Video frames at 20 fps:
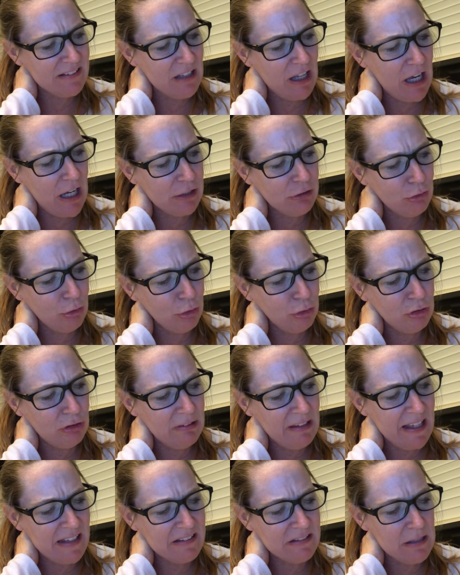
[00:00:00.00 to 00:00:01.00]
I told you
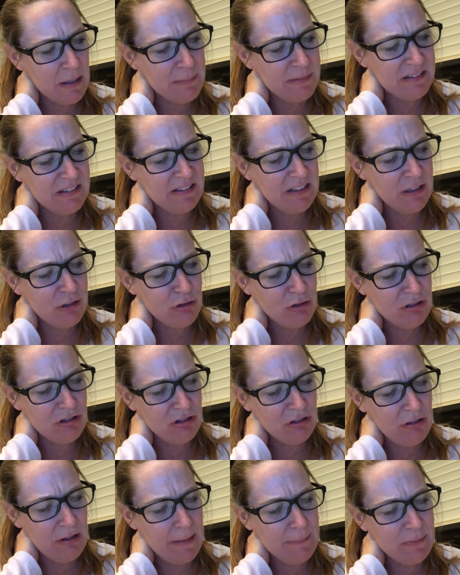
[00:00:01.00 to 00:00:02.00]
last time it's dangerous to
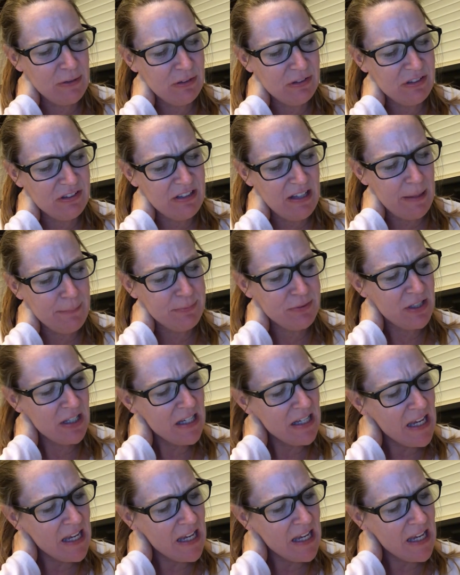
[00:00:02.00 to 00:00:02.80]
climb those steps,